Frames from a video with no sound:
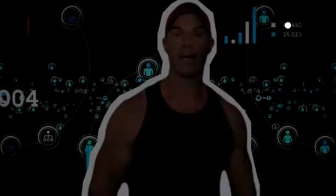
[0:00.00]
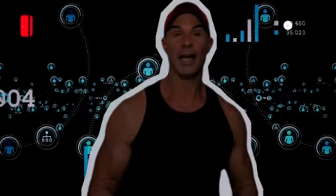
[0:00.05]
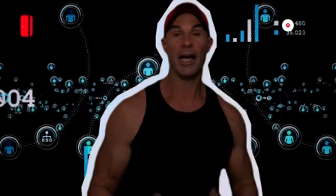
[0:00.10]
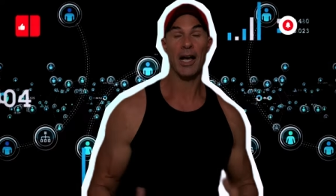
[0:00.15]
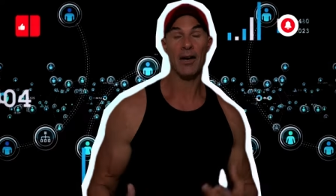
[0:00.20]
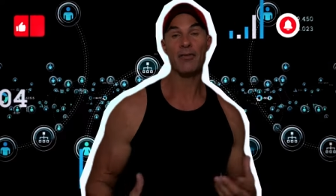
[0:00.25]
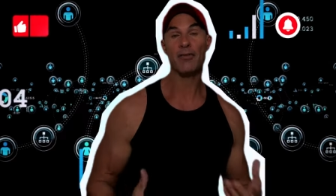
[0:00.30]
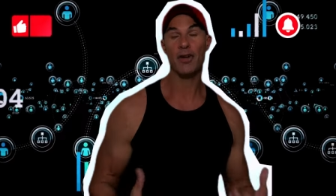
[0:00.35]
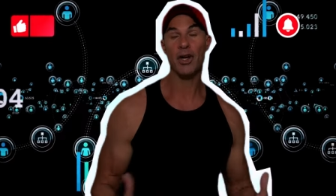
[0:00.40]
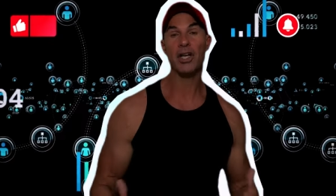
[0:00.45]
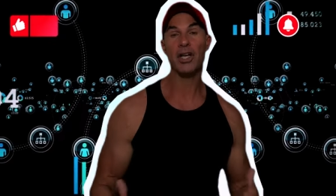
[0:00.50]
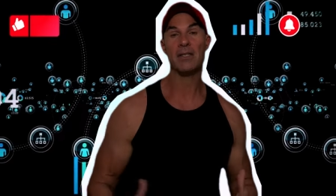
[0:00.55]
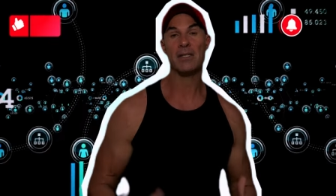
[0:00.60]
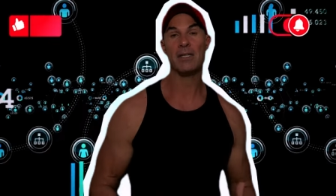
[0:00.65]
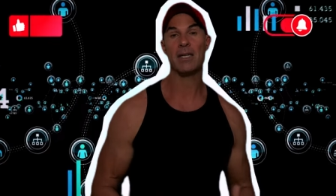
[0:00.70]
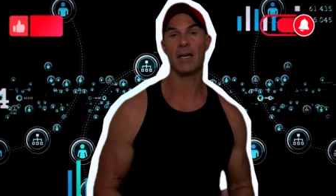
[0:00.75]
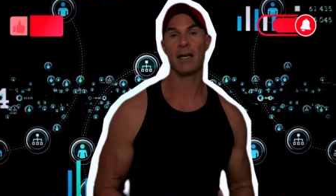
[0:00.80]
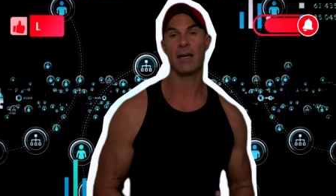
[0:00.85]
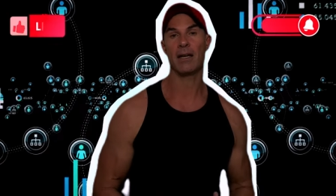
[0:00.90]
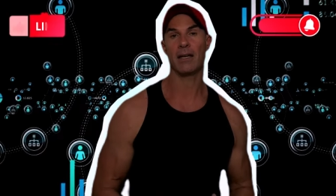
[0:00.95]
Our focus
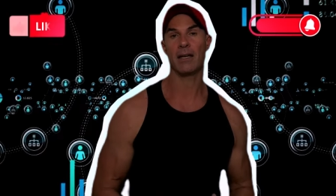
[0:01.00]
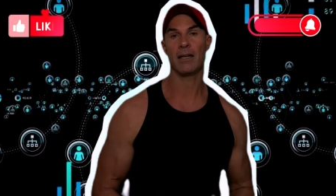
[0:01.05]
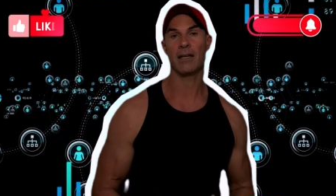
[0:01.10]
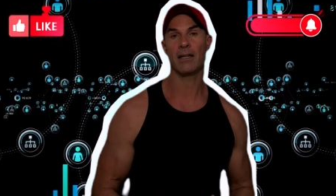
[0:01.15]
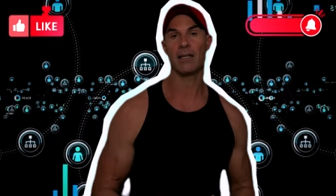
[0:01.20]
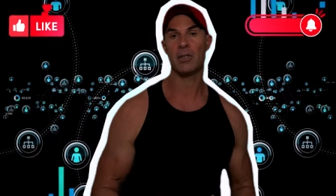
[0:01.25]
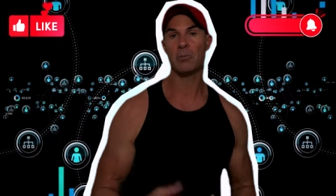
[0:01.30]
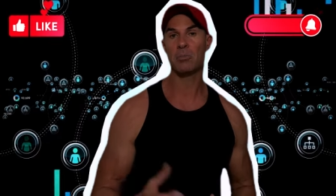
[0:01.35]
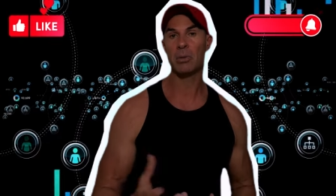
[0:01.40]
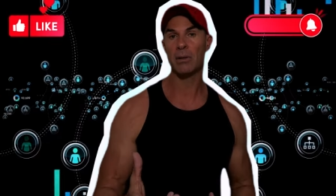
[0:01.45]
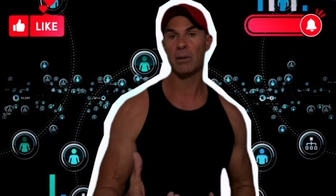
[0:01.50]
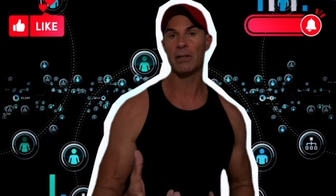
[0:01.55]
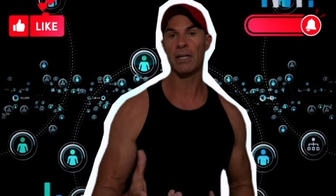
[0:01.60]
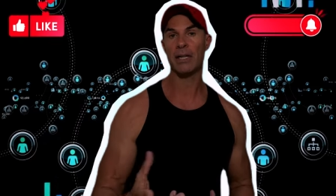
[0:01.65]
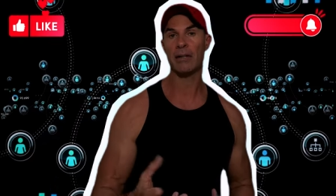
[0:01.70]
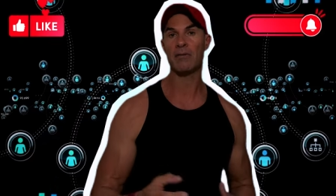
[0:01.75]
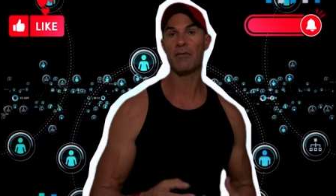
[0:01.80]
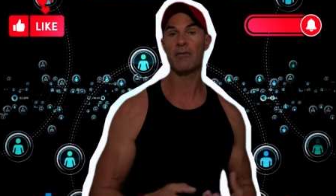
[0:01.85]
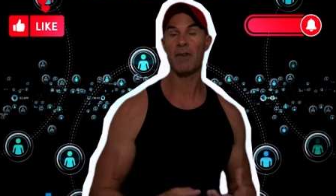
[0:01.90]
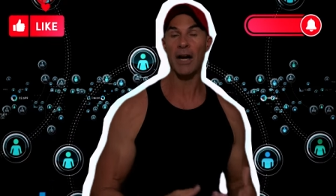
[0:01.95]
here is
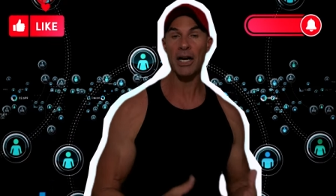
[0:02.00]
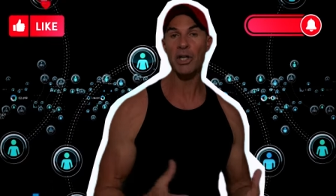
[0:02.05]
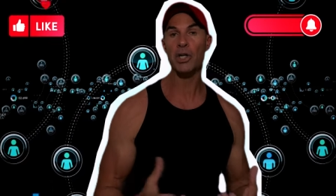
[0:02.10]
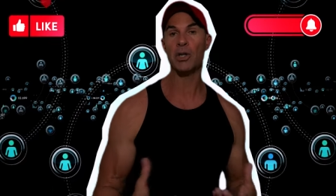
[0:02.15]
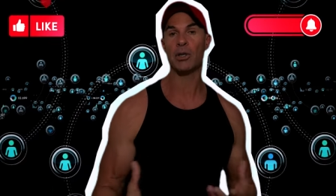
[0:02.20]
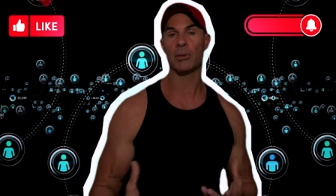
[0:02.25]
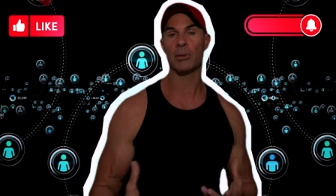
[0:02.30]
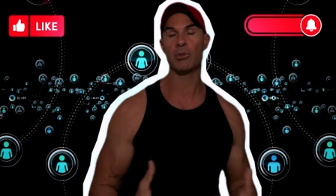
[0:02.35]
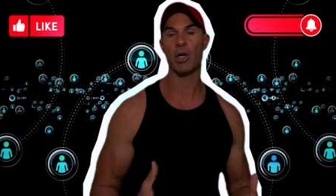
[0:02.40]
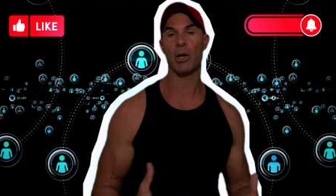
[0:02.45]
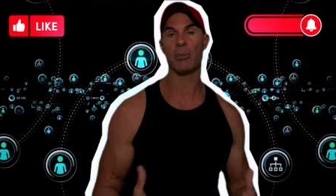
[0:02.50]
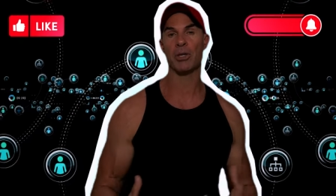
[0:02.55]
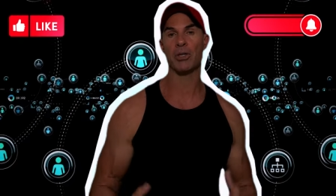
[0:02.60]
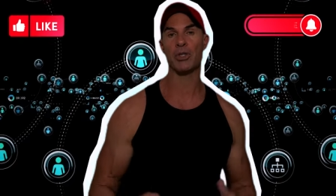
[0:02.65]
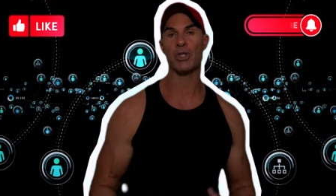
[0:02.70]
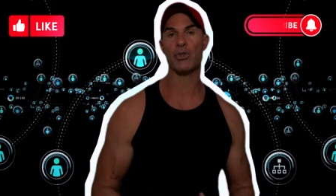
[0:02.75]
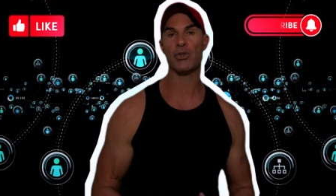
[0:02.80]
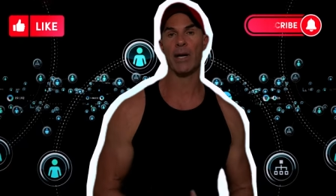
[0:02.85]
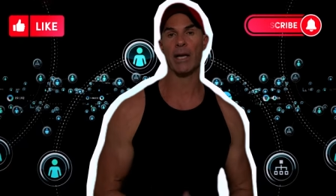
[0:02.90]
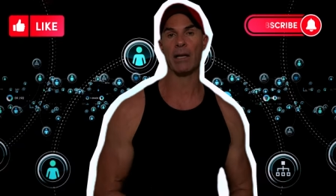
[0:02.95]
building functional abdominal
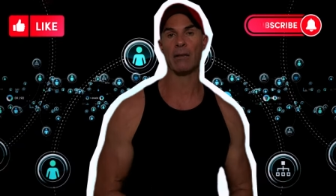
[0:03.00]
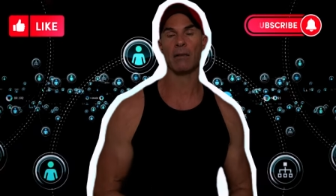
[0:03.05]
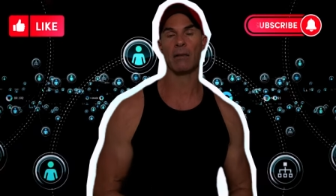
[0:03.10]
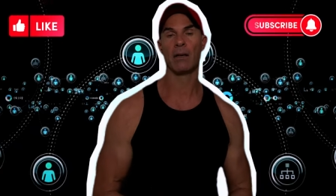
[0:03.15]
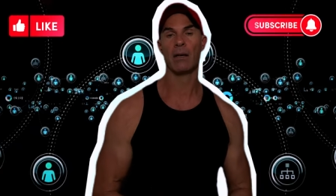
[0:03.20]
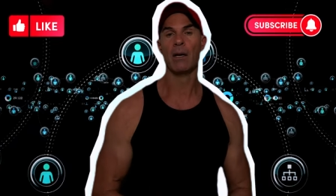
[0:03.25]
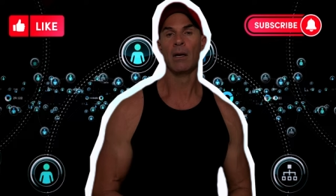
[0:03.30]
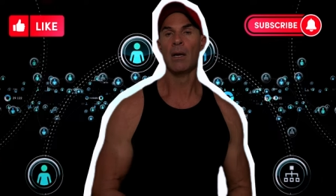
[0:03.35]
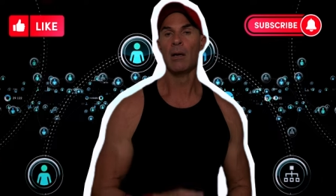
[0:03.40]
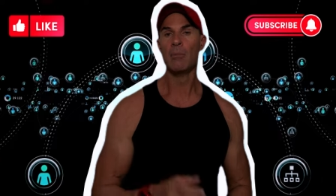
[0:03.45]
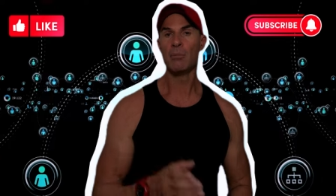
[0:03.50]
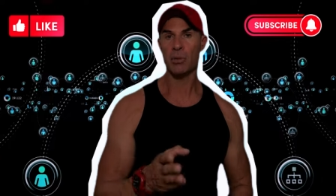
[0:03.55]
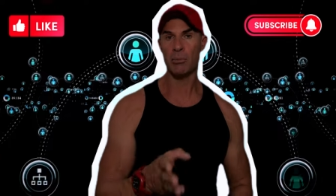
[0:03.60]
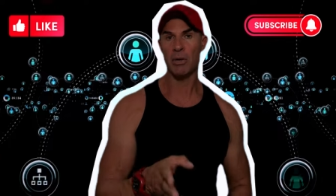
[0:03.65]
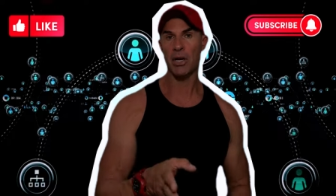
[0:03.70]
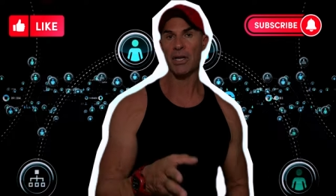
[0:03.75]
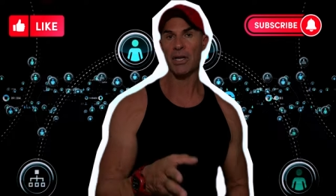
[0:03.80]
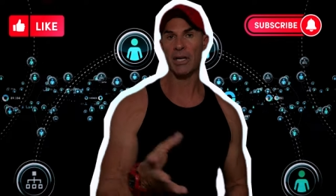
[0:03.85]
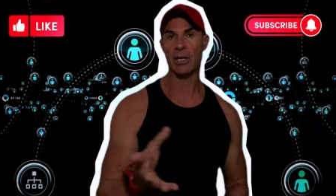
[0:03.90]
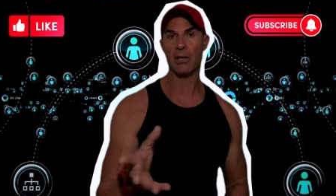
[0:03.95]
strength,
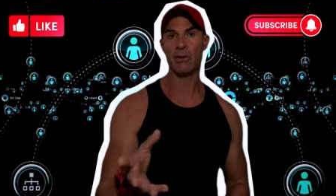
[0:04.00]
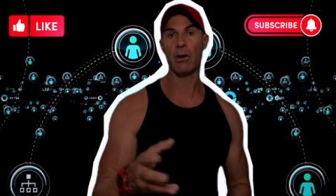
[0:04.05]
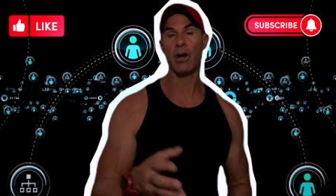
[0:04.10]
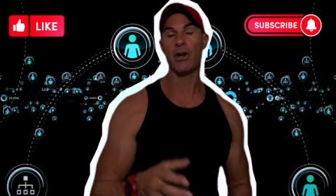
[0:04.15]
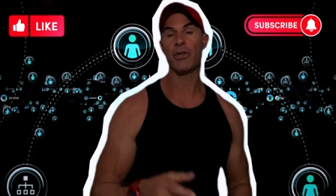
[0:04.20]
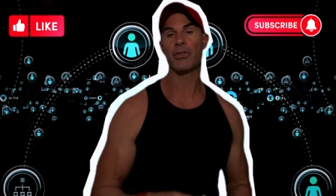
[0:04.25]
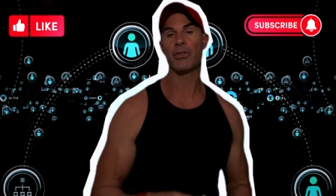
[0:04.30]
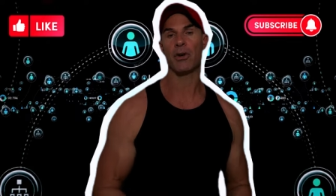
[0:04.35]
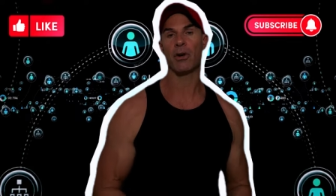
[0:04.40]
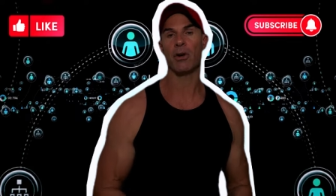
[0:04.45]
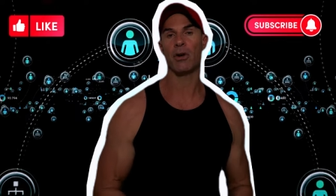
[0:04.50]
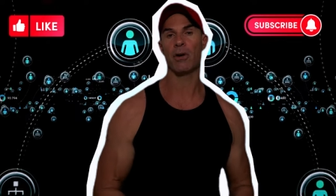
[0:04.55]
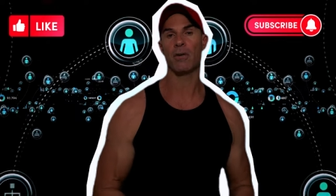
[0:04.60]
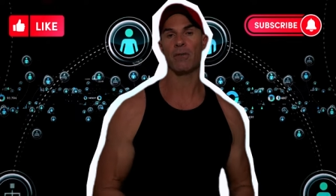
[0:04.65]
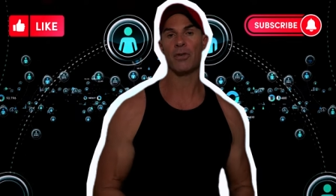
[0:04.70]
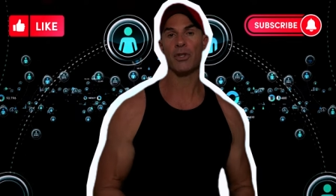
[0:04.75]
promoting growth of